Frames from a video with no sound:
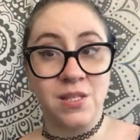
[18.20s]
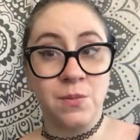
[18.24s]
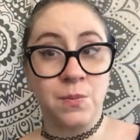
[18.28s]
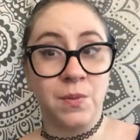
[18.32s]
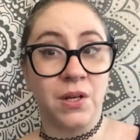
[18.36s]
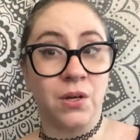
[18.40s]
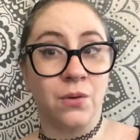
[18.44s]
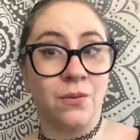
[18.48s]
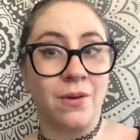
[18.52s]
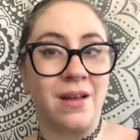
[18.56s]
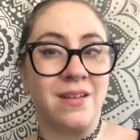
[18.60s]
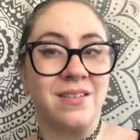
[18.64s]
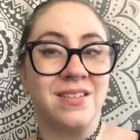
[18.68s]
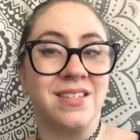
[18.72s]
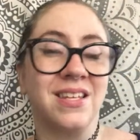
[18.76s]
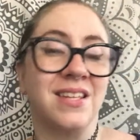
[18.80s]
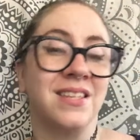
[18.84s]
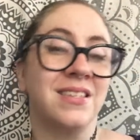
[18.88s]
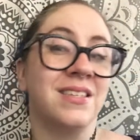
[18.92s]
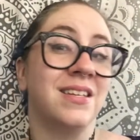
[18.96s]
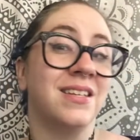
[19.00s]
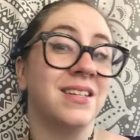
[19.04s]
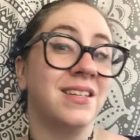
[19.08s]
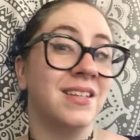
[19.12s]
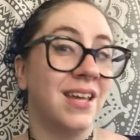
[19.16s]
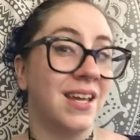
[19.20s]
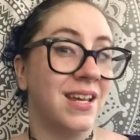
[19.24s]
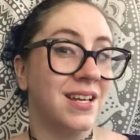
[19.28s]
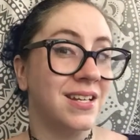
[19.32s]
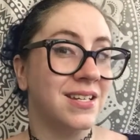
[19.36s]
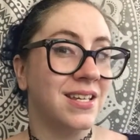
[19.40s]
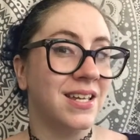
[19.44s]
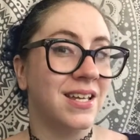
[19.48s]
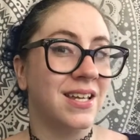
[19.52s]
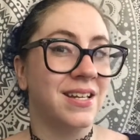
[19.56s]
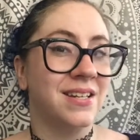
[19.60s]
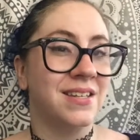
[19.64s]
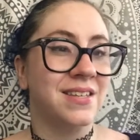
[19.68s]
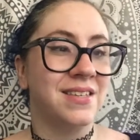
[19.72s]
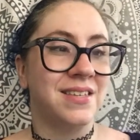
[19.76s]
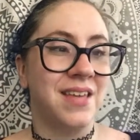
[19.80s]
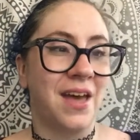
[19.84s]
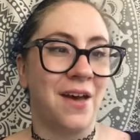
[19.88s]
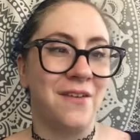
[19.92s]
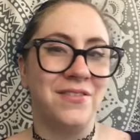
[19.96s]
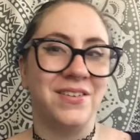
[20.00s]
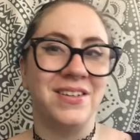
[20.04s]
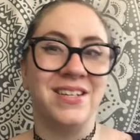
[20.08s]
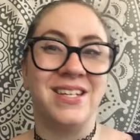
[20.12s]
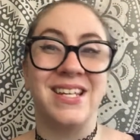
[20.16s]
has been around since
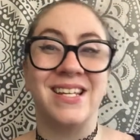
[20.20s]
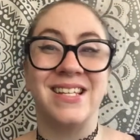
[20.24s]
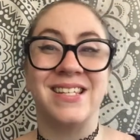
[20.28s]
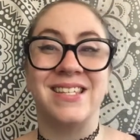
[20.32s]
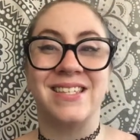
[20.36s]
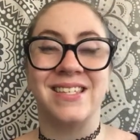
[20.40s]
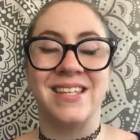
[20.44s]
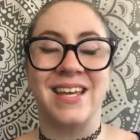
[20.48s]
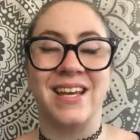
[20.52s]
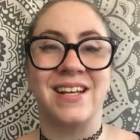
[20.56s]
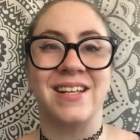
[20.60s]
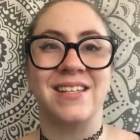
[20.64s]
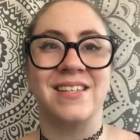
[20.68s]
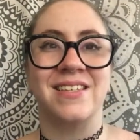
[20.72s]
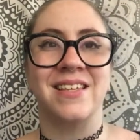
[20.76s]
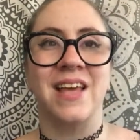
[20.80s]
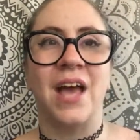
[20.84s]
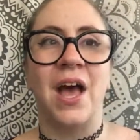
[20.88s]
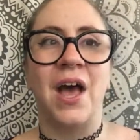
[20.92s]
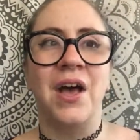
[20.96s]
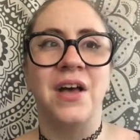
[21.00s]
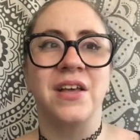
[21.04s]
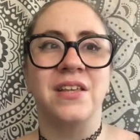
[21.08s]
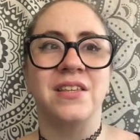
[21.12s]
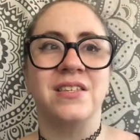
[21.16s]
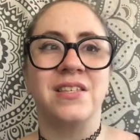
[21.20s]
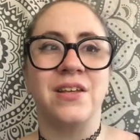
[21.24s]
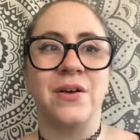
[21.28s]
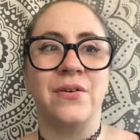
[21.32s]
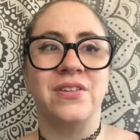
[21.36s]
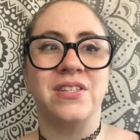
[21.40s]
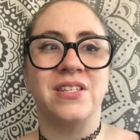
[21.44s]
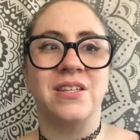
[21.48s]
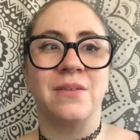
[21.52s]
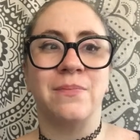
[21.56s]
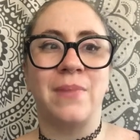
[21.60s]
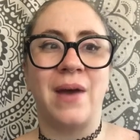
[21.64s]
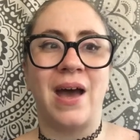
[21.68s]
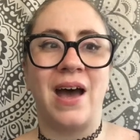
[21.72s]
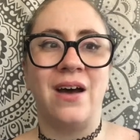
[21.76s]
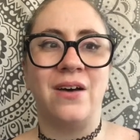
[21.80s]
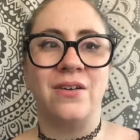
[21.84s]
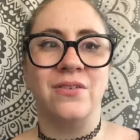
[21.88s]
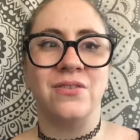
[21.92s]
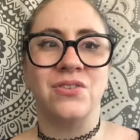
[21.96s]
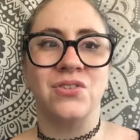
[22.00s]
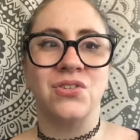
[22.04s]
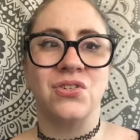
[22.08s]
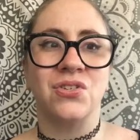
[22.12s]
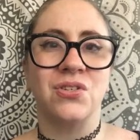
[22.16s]
1976, so it's
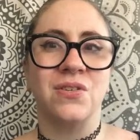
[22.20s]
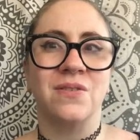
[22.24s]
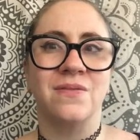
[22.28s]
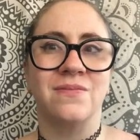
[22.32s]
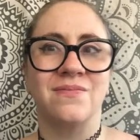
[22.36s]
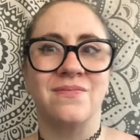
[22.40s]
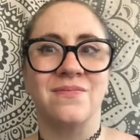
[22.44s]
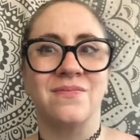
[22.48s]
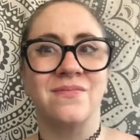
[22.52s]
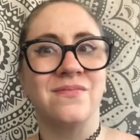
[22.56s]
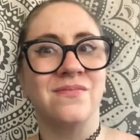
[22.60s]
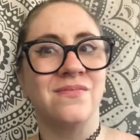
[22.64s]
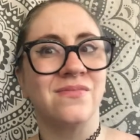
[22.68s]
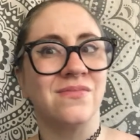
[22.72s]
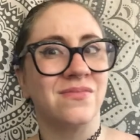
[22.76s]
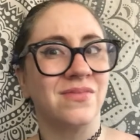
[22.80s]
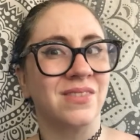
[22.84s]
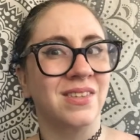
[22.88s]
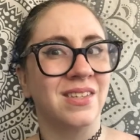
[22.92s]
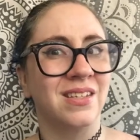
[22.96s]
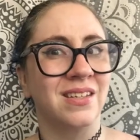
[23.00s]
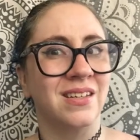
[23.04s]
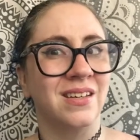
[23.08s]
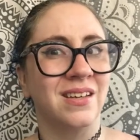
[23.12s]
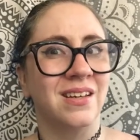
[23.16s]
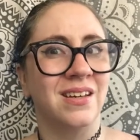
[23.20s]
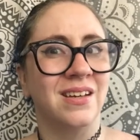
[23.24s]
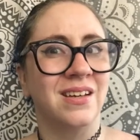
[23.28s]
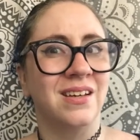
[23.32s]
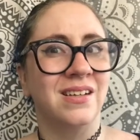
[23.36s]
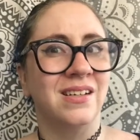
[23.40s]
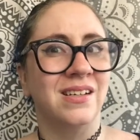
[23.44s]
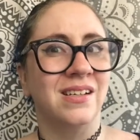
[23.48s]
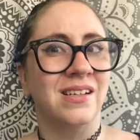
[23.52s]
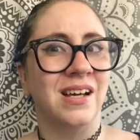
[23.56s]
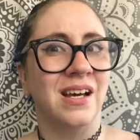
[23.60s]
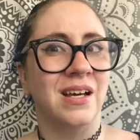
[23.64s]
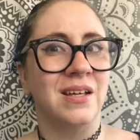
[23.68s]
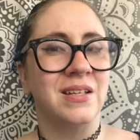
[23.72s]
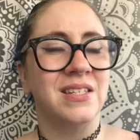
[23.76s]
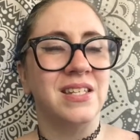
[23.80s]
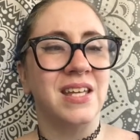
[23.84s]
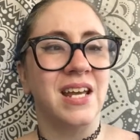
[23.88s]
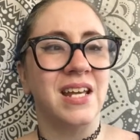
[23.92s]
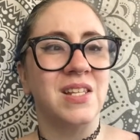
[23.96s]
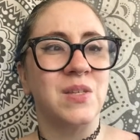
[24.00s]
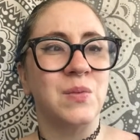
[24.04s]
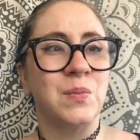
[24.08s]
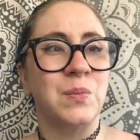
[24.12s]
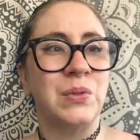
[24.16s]
about I'd
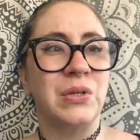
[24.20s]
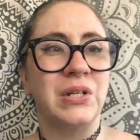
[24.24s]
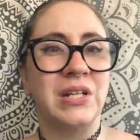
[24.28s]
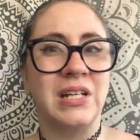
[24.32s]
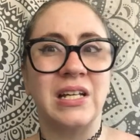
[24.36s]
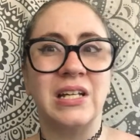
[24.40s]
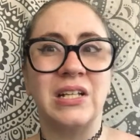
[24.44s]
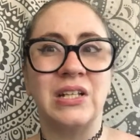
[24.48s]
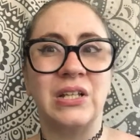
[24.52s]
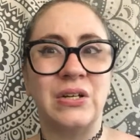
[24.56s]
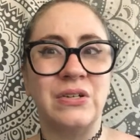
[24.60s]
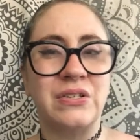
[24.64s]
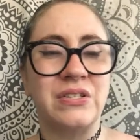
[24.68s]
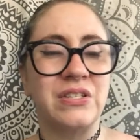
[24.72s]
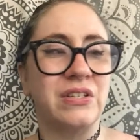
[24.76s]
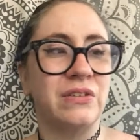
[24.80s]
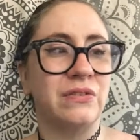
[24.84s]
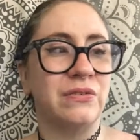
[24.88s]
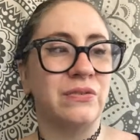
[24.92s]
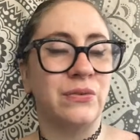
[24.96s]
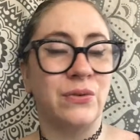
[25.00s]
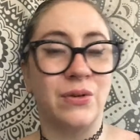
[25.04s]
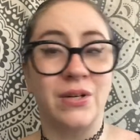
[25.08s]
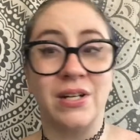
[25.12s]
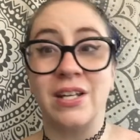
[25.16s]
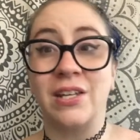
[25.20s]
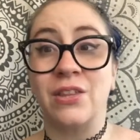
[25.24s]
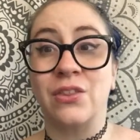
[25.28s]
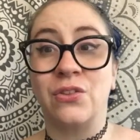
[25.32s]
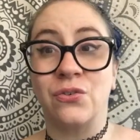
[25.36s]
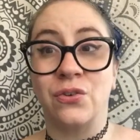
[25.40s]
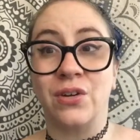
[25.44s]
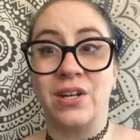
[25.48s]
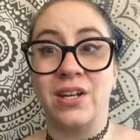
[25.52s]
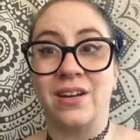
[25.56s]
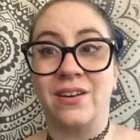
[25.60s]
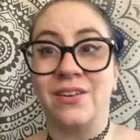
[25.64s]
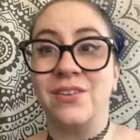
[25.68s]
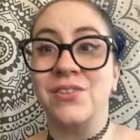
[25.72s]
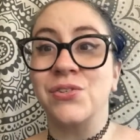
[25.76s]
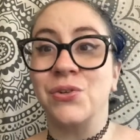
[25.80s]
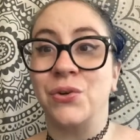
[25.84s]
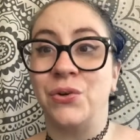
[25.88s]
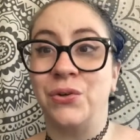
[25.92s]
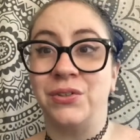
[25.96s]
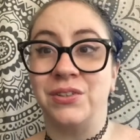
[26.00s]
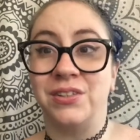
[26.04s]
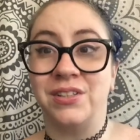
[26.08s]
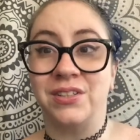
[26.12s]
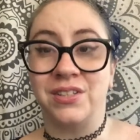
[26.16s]
say it's pretty close to 43 years
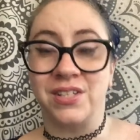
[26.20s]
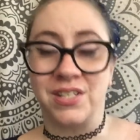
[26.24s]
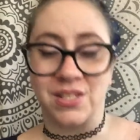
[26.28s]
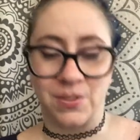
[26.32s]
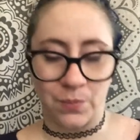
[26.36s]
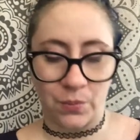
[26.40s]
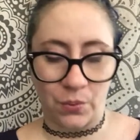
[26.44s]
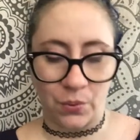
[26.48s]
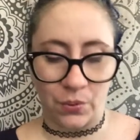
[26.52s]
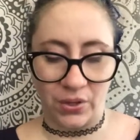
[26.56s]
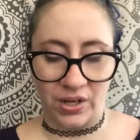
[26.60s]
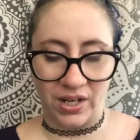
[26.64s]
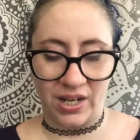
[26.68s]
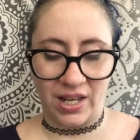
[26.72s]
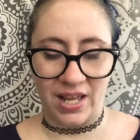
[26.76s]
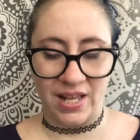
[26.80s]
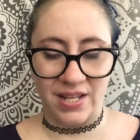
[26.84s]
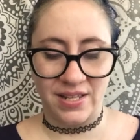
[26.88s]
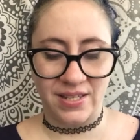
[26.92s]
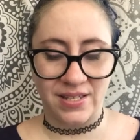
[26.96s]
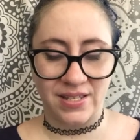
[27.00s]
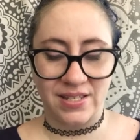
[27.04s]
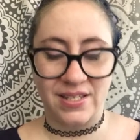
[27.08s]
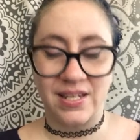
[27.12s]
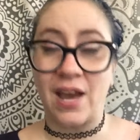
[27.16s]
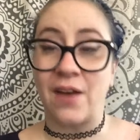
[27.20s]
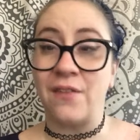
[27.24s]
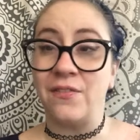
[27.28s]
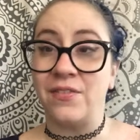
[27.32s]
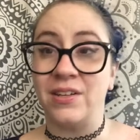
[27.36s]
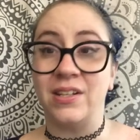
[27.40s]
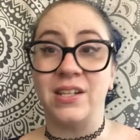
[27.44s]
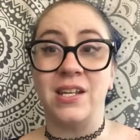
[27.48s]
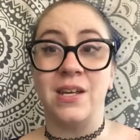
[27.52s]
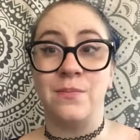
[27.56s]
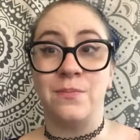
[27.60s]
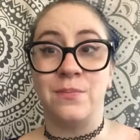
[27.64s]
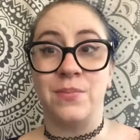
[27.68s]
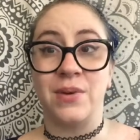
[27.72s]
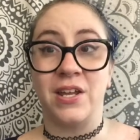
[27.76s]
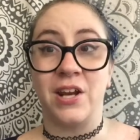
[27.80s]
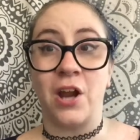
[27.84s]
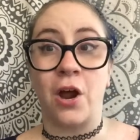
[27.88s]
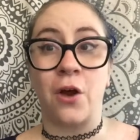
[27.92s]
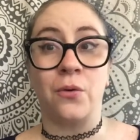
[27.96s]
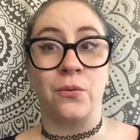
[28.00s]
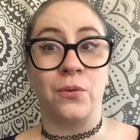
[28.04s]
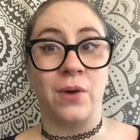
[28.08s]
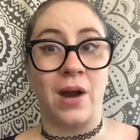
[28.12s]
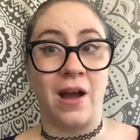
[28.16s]
old at this point. It's definitely been
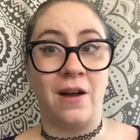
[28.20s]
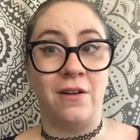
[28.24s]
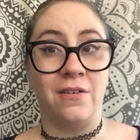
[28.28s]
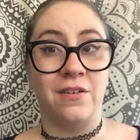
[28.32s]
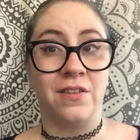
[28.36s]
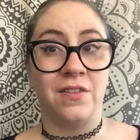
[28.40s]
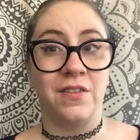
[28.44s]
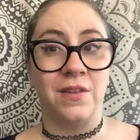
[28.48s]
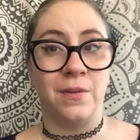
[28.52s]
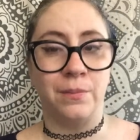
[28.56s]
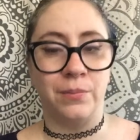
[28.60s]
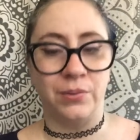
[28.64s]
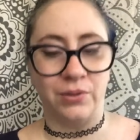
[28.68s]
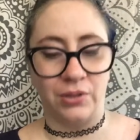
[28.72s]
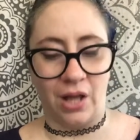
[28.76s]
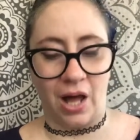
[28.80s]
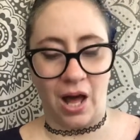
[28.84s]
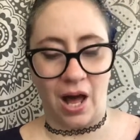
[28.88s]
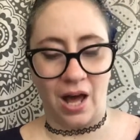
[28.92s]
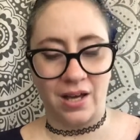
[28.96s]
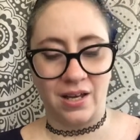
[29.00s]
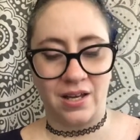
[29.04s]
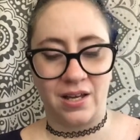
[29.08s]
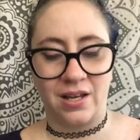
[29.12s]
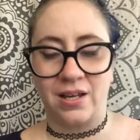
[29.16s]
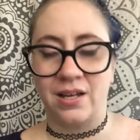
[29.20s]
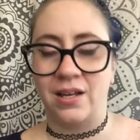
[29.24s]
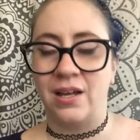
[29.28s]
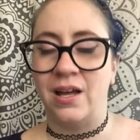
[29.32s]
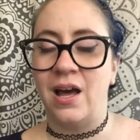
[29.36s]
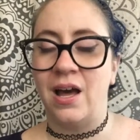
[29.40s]
around the block